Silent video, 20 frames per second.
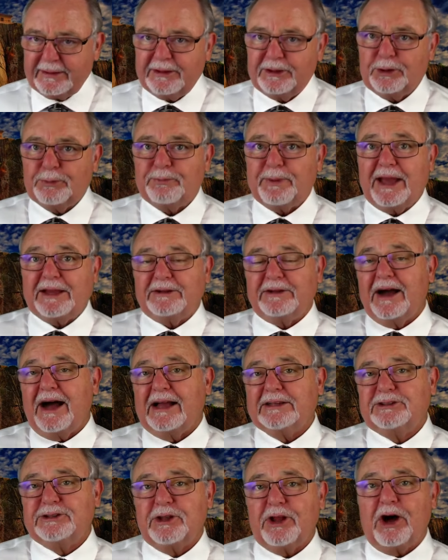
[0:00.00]
You made
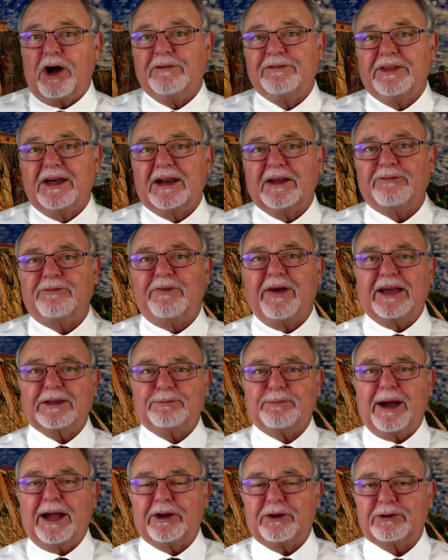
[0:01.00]
God's law of none
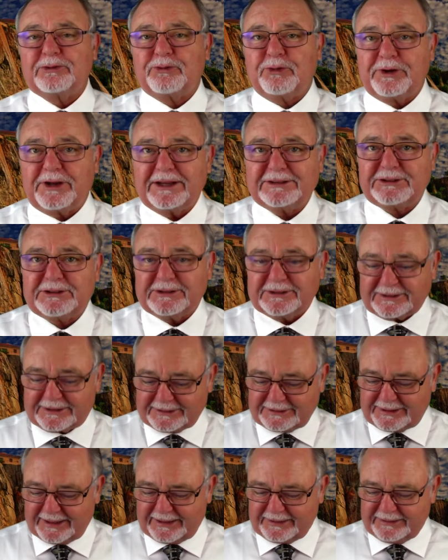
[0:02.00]
effect by your traditions, he
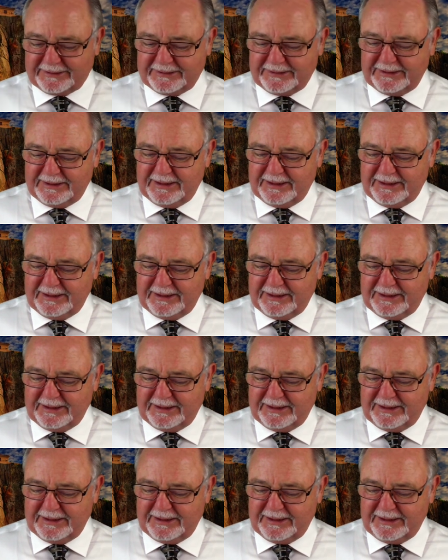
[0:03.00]
said.